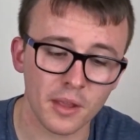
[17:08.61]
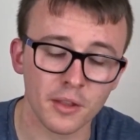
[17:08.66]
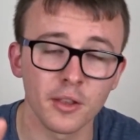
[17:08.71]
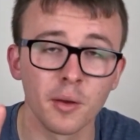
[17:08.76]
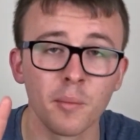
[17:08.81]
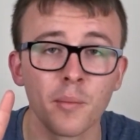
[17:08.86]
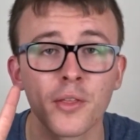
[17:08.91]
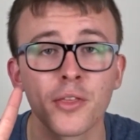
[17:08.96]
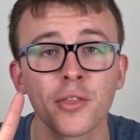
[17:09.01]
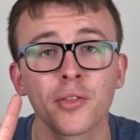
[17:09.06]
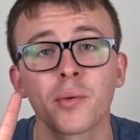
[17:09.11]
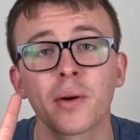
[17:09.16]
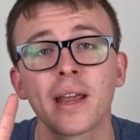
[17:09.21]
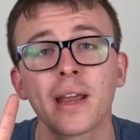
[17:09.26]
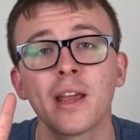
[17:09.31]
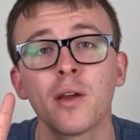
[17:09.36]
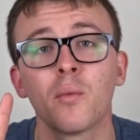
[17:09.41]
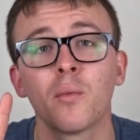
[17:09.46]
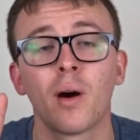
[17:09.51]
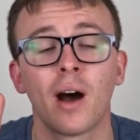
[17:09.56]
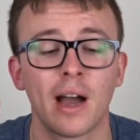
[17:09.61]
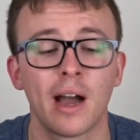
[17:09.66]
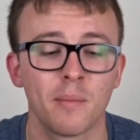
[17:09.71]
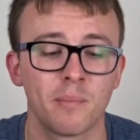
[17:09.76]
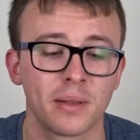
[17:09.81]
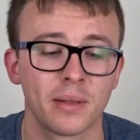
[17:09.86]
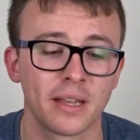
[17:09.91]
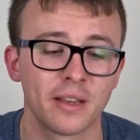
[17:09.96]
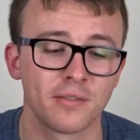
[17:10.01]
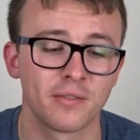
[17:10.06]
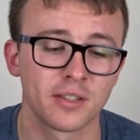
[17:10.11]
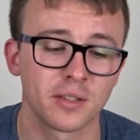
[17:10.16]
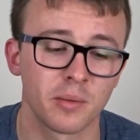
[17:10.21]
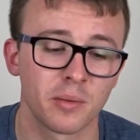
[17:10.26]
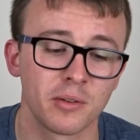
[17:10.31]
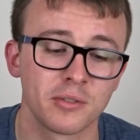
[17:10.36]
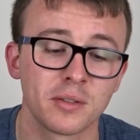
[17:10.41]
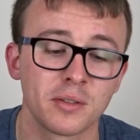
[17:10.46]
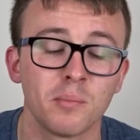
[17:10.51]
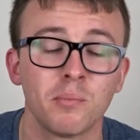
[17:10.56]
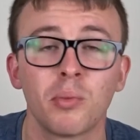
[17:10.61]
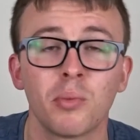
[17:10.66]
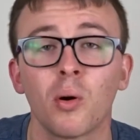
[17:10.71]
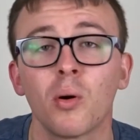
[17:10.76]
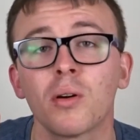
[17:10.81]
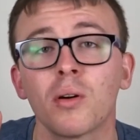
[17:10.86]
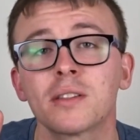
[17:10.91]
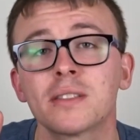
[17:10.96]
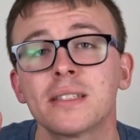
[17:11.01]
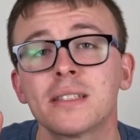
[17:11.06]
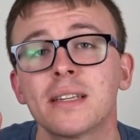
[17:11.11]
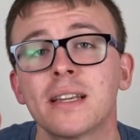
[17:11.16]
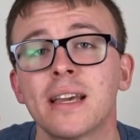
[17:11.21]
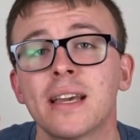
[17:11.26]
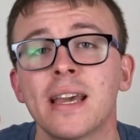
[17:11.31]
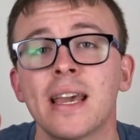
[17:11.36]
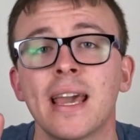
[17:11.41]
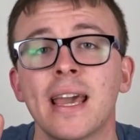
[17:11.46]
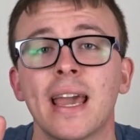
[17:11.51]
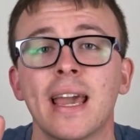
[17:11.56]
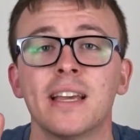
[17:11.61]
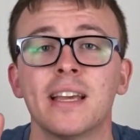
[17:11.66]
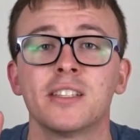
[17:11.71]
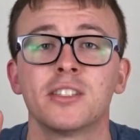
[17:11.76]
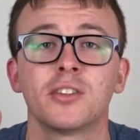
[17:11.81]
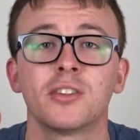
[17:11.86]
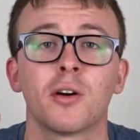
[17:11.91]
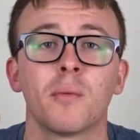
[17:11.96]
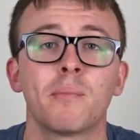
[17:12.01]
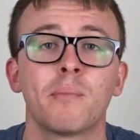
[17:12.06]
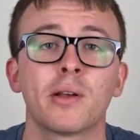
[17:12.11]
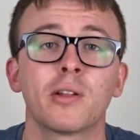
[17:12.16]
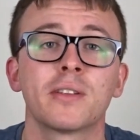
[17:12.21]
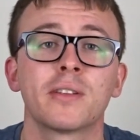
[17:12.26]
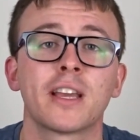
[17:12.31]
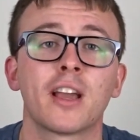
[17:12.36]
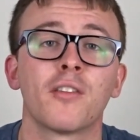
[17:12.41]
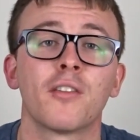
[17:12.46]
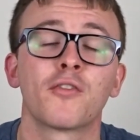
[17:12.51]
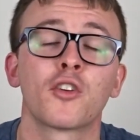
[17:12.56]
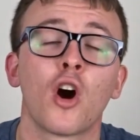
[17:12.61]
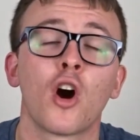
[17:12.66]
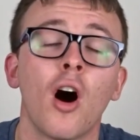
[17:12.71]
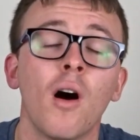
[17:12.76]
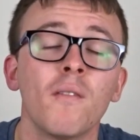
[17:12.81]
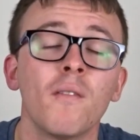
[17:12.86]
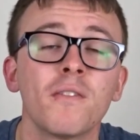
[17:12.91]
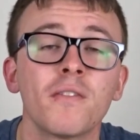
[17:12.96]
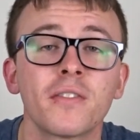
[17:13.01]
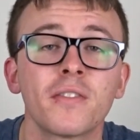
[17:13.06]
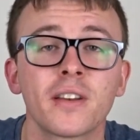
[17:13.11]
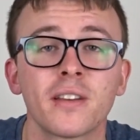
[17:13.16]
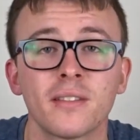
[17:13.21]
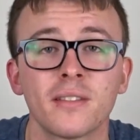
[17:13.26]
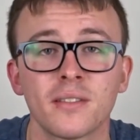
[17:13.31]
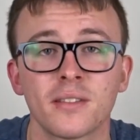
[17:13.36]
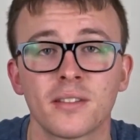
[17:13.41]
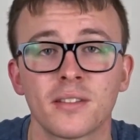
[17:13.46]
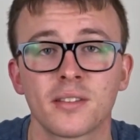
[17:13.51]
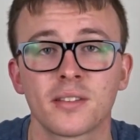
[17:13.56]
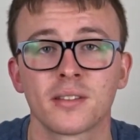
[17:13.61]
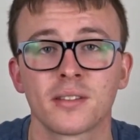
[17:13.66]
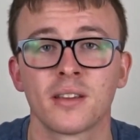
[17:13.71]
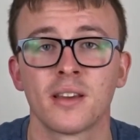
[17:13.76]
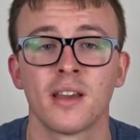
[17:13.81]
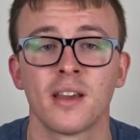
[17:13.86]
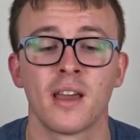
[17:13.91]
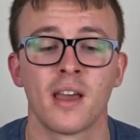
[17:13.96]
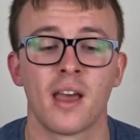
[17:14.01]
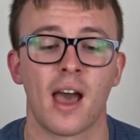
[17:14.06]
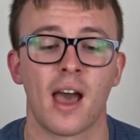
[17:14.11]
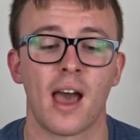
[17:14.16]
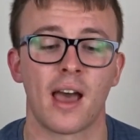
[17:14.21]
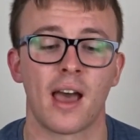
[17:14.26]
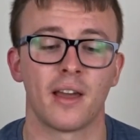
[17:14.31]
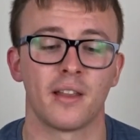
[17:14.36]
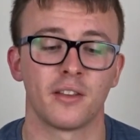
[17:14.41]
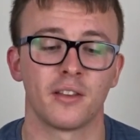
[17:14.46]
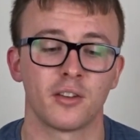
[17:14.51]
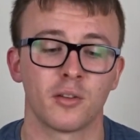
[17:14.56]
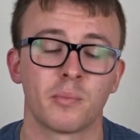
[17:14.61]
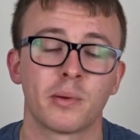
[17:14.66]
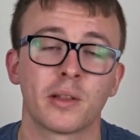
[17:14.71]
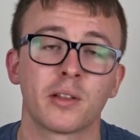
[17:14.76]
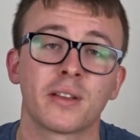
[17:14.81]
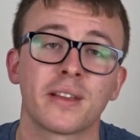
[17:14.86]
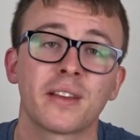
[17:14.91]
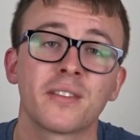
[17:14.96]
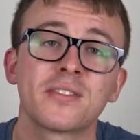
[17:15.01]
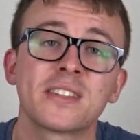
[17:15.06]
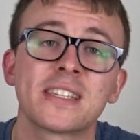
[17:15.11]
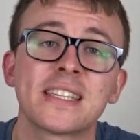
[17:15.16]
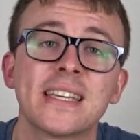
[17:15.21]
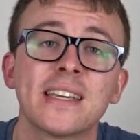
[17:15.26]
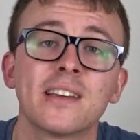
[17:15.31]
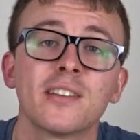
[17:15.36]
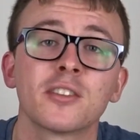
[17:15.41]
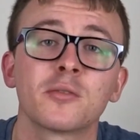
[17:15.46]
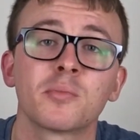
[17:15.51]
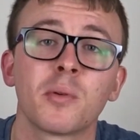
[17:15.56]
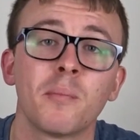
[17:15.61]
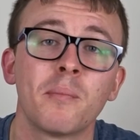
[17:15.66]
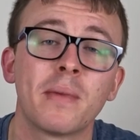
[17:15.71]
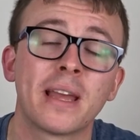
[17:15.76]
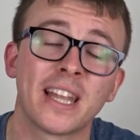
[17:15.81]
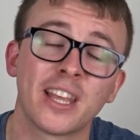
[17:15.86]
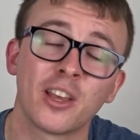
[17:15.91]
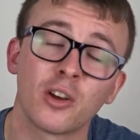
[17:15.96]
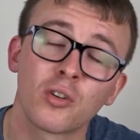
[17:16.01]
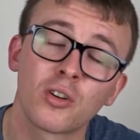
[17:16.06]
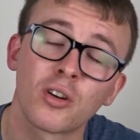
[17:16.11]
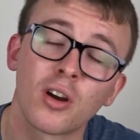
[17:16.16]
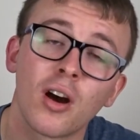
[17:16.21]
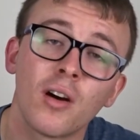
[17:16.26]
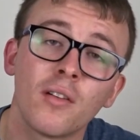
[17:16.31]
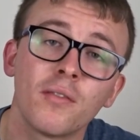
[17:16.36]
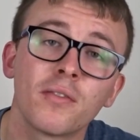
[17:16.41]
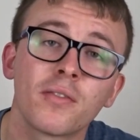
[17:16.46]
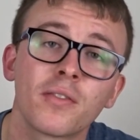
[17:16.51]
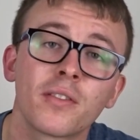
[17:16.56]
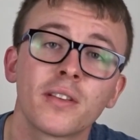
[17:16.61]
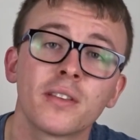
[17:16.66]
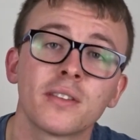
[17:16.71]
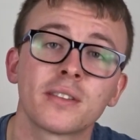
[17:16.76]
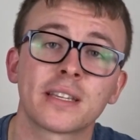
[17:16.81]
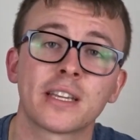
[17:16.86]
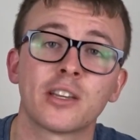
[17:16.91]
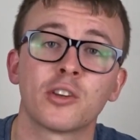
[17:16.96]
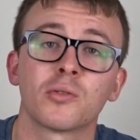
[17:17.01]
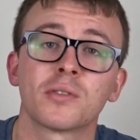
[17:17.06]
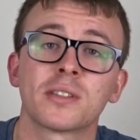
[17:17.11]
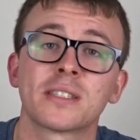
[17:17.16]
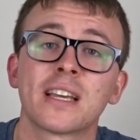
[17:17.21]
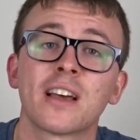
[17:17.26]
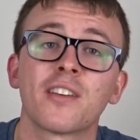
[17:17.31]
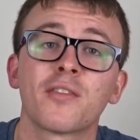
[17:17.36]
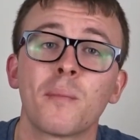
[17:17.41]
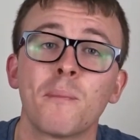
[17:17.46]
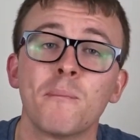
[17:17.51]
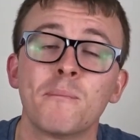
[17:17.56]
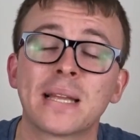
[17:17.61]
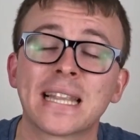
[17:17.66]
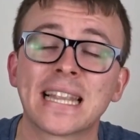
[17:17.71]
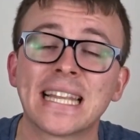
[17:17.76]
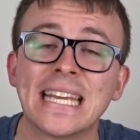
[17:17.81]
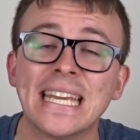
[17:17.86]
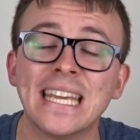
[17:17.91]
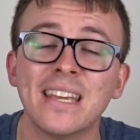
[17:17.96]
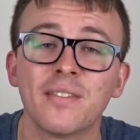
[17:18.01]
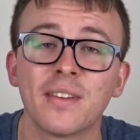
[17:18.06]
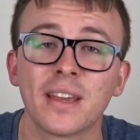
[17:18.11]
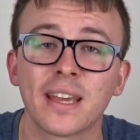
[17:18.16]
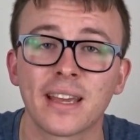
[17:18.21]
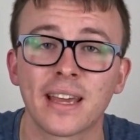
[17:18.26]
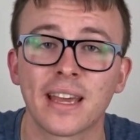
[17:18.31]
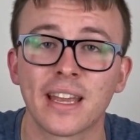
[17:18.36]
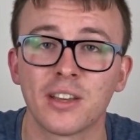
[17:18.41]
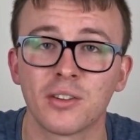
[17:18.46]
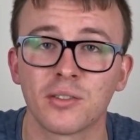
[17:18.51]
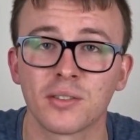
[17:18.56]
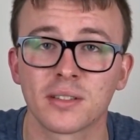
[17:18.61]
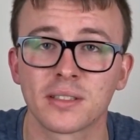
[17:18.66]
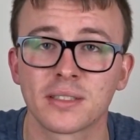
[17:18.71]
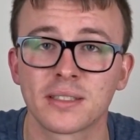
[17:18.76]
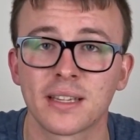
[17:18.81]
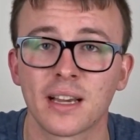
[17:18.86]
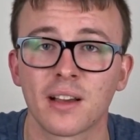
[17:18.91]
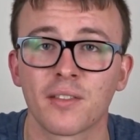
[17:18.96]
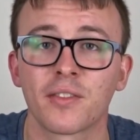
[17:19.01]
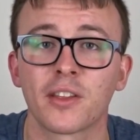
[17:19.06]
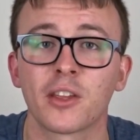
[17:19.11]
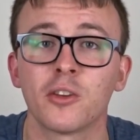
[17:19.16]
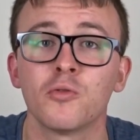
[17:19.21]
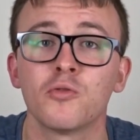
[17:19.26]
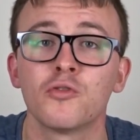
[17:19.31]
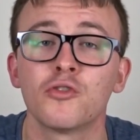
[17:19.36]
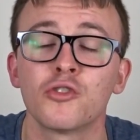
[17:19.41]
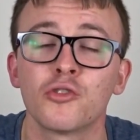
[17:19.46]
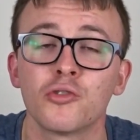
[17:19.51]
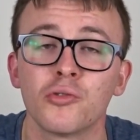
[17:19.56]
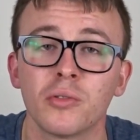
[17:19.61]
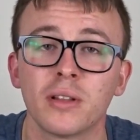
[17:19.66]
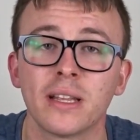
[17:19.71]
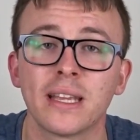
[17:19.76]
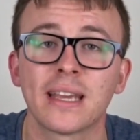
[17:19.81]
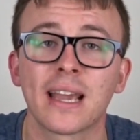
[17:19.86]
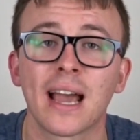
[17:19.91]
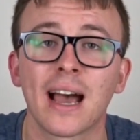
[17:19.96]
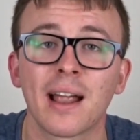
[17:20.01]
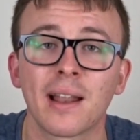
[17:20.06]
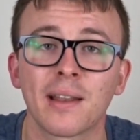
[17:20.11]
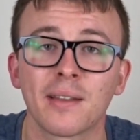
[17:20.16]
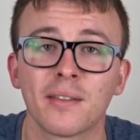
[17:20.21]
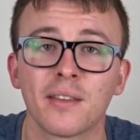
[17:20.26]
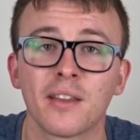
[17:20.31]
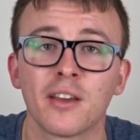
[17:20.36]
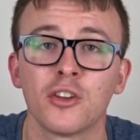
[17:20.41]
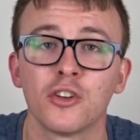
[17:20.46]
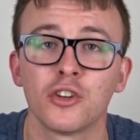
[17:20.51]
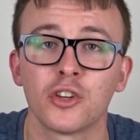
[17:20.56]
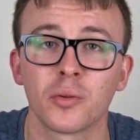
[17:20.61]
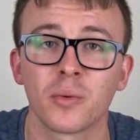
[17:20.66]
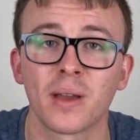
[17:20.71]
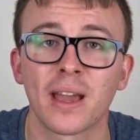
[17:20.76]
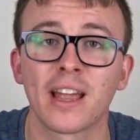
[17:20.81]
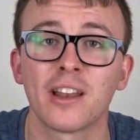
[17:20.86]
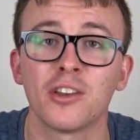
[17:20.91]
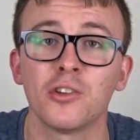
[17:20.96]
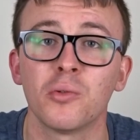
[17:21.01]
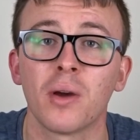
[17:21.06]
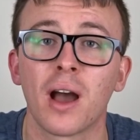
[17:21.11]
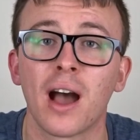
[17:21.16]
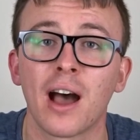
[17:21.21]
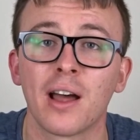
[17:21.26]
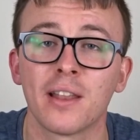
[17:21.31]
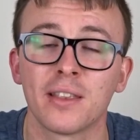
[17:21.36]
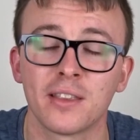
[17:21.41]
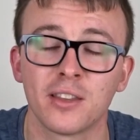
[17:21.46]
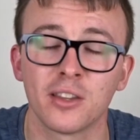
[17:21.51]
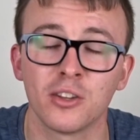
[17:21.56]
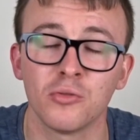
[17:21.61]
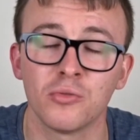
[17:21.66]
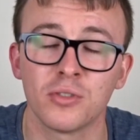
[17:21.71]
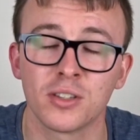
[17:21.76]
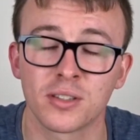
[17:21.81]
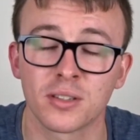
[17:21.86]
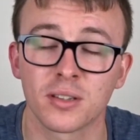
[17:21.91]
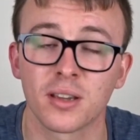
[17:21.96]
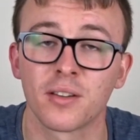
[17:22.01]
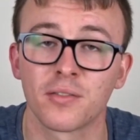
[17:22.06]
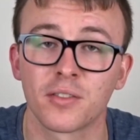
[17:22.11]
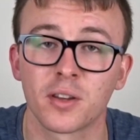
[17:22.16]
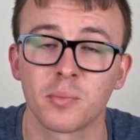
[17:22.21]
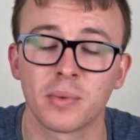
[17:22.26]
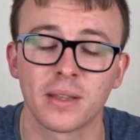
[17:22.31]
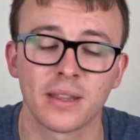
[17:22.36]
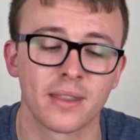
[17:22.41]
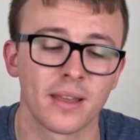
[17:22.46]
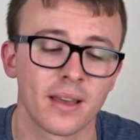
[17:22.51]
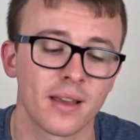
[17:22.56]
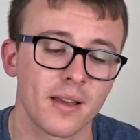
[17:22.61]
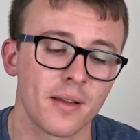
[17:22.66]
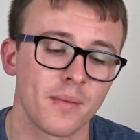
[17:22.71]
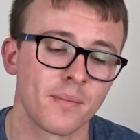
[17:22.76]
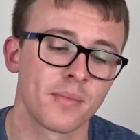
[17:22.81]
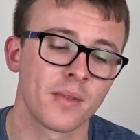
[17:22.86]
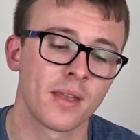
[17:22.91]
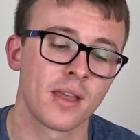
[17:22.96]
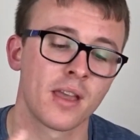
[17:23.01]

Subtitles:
Number 3, what I believe is the most important, is your building of confidence and your building of skills, but mainly your confidence in yourself and believing in yourself that you truly can do it and you deserve to be there.